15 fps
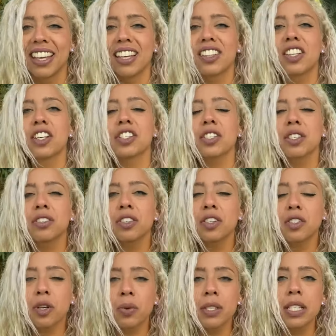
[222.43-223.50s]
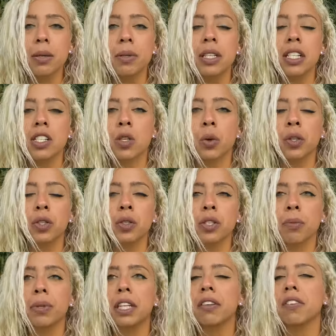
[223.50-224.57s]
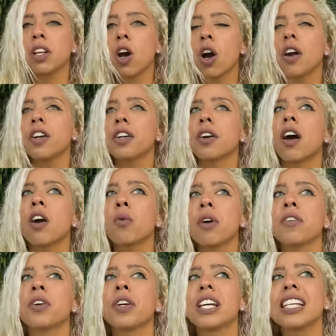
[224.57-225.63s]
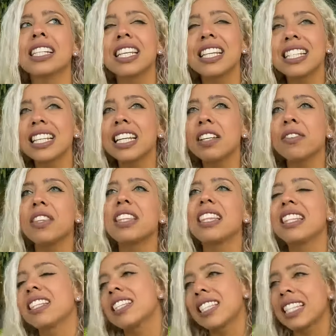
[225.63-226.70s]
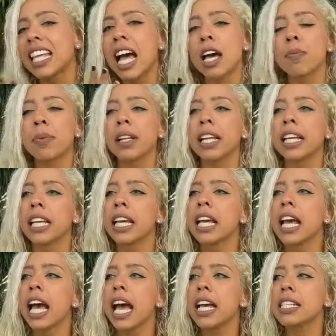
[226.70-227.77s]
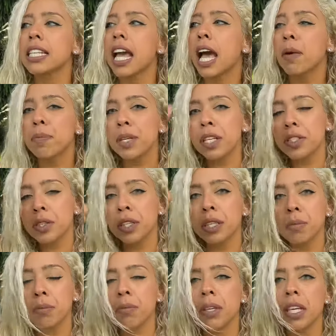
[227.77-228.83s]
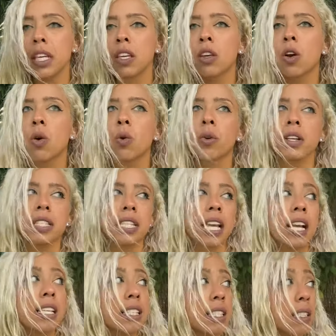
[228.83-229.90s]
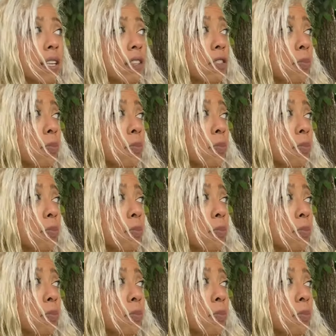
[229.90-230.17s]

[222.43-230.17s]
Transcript: there's there's always somebody that is going through something even harder. However, it's it's not even just that, but like as happy as you can be or as, as, as